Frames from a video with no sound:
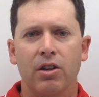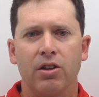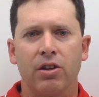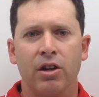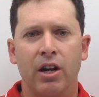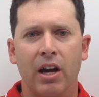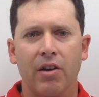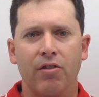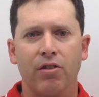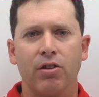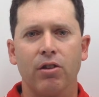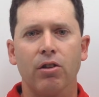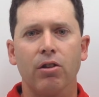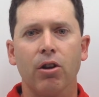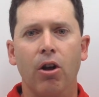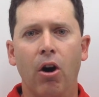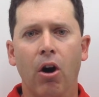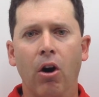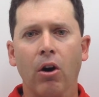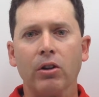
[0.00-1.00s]
then you have a
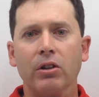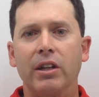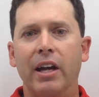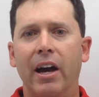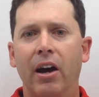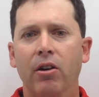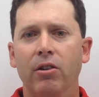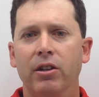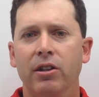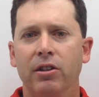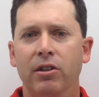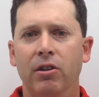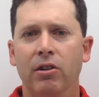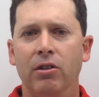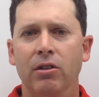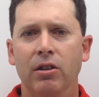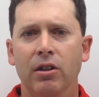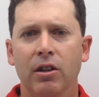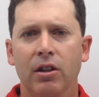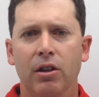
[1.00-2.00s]
long
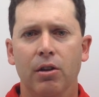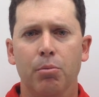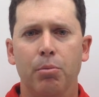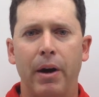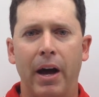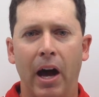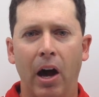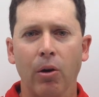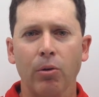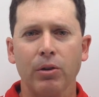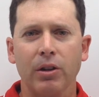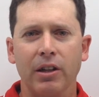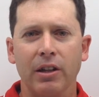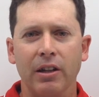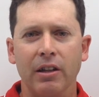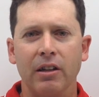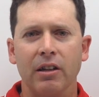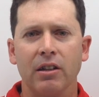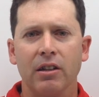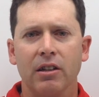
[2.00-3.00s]
downhill,
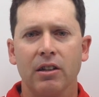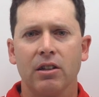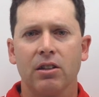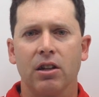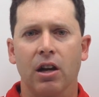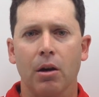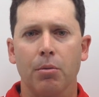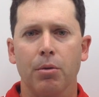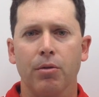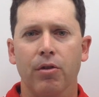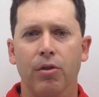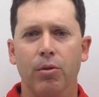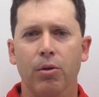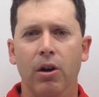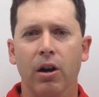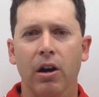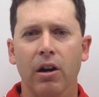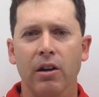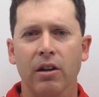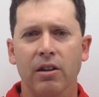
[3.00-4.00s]
pounding type of a
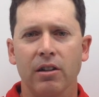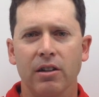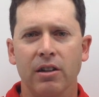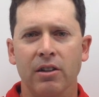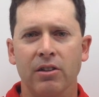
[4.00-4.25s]
run.